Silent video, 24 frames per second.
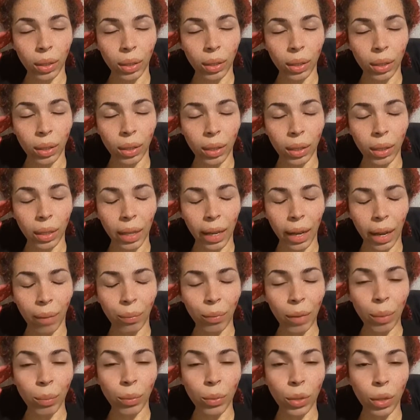
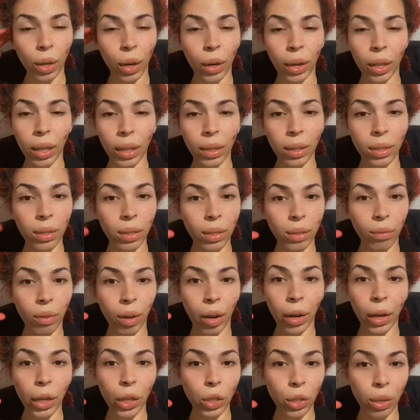So
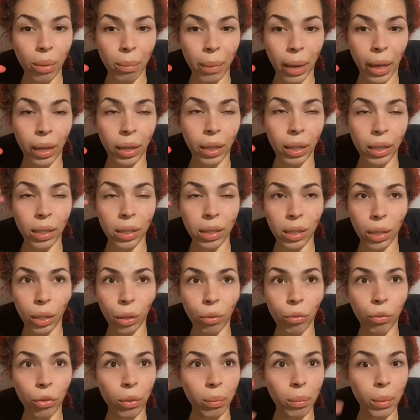yeah, I'm sorry, like, this
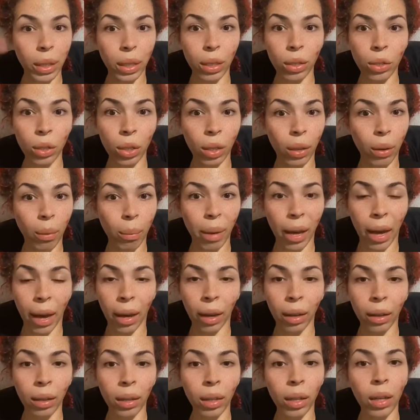is very traumatic
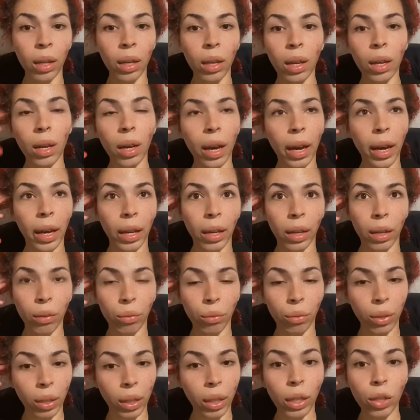still for me to go
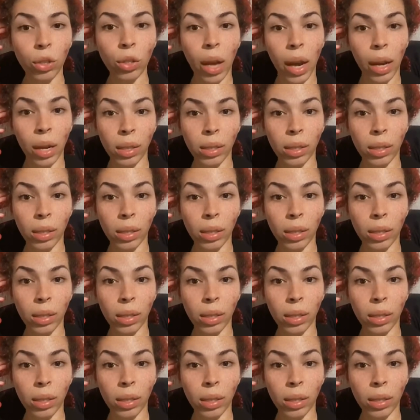back.